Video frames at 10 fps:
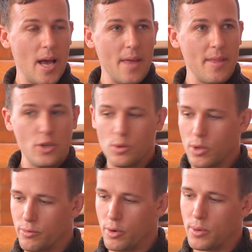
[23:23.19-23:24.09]
And then you
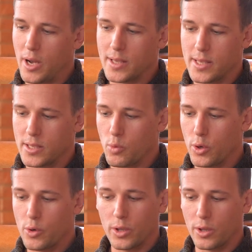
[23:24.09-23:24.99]
look for a process
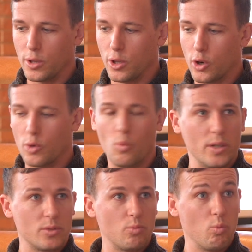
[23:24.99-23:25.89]
where you can learn
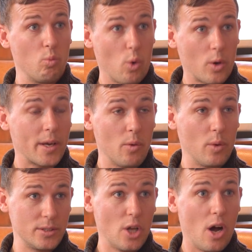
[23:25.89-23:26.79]
what's working and
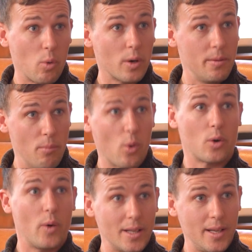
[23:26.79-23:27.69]
what's not working more
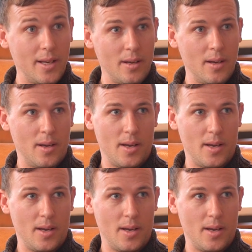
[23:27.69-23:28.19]
quickly.